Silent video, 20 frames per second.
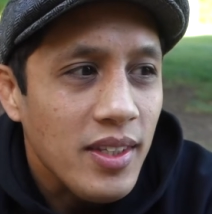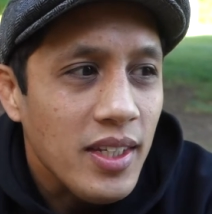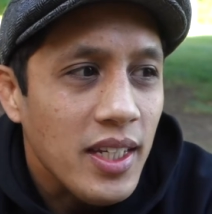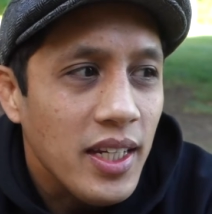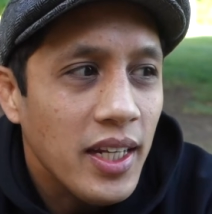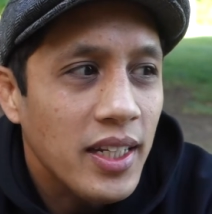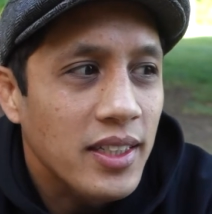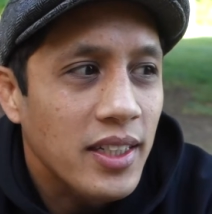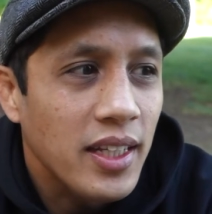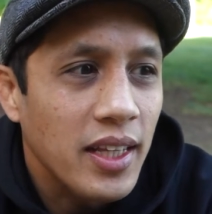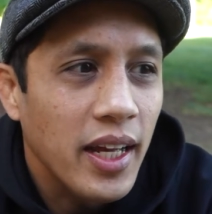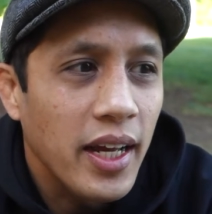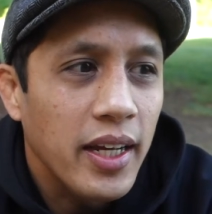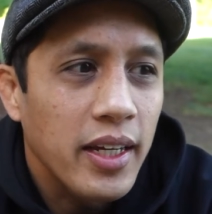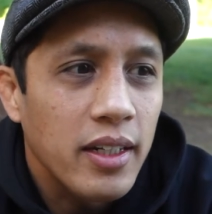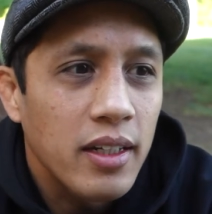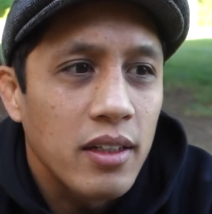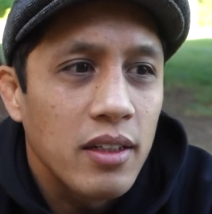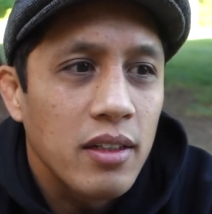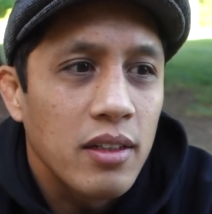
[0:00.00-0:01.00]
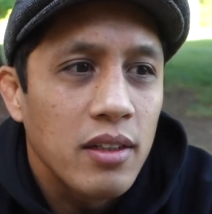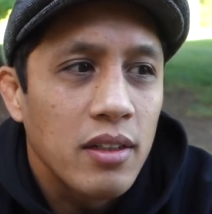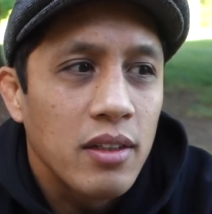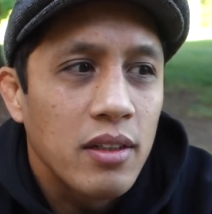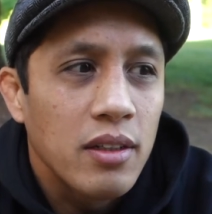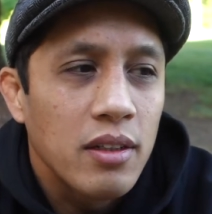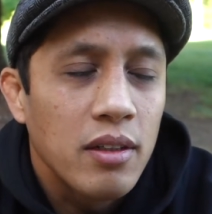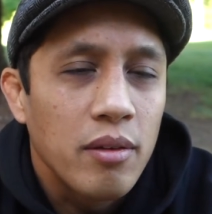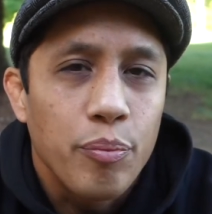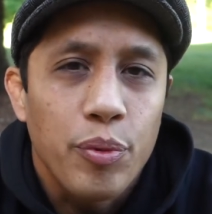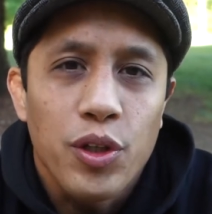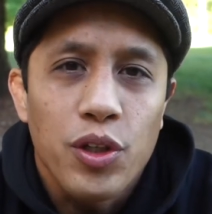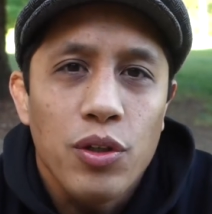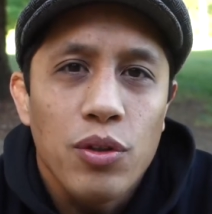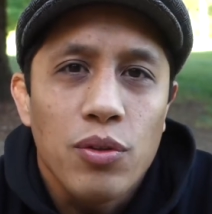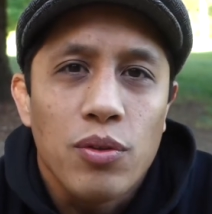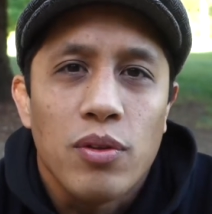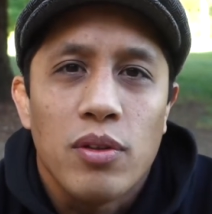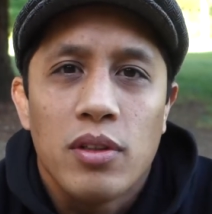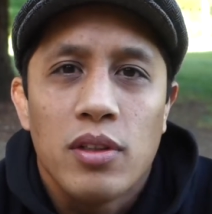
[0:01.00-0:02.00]
I said be
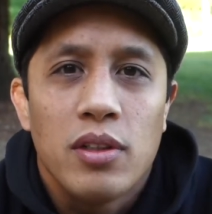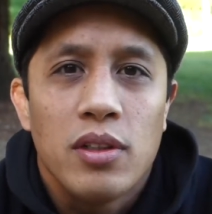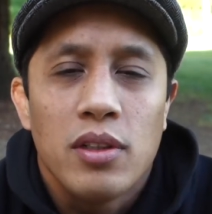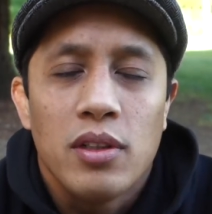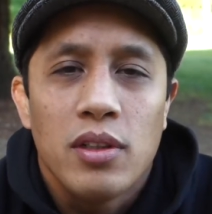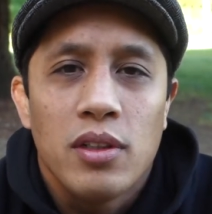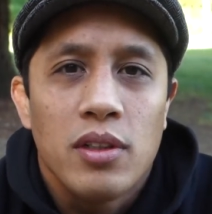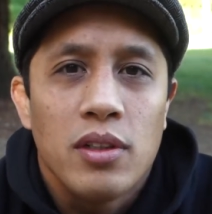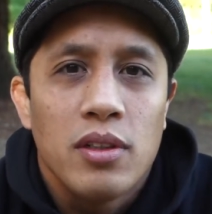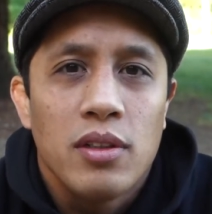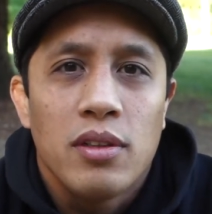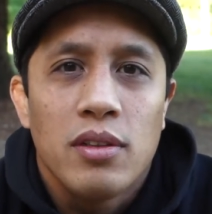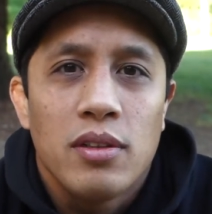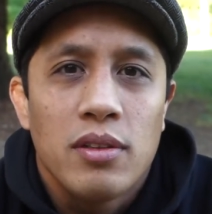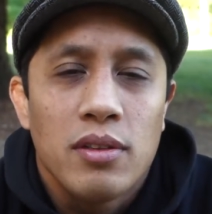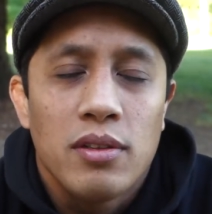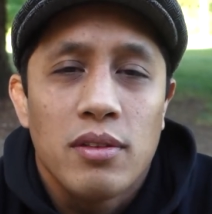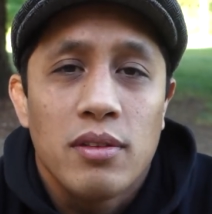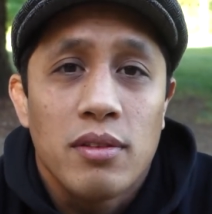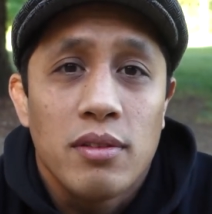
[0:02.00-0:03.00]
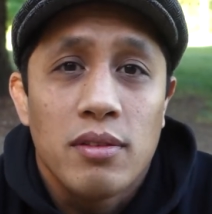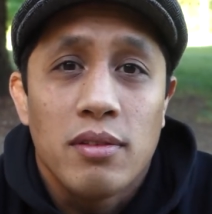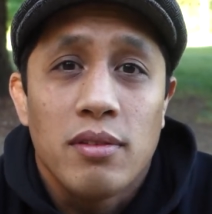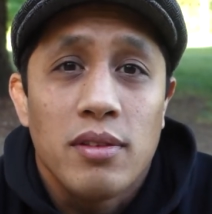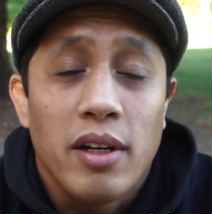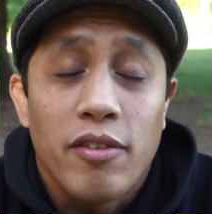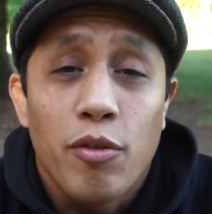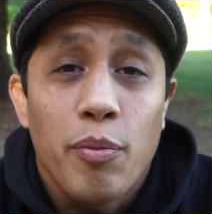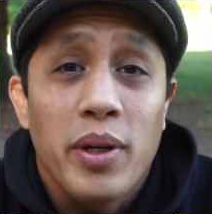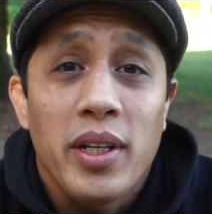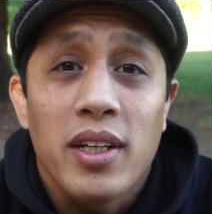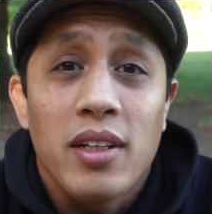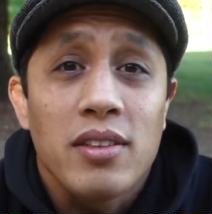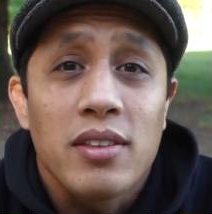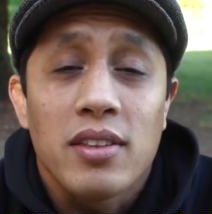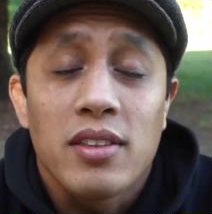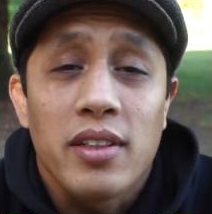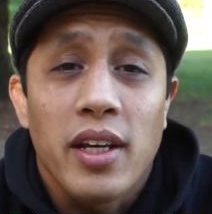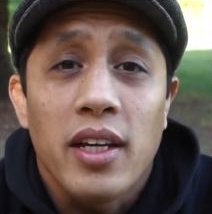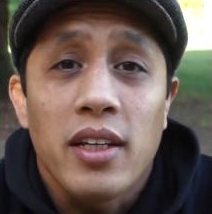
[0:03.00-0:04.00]
you. Everybody else
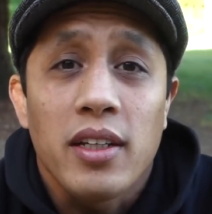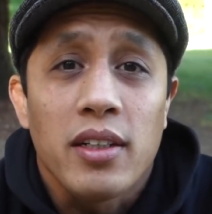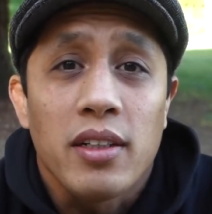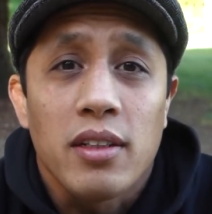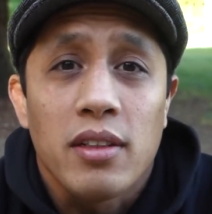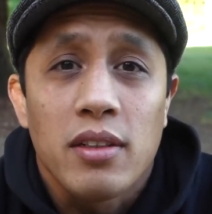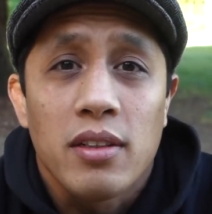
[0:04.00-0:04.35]
is taken.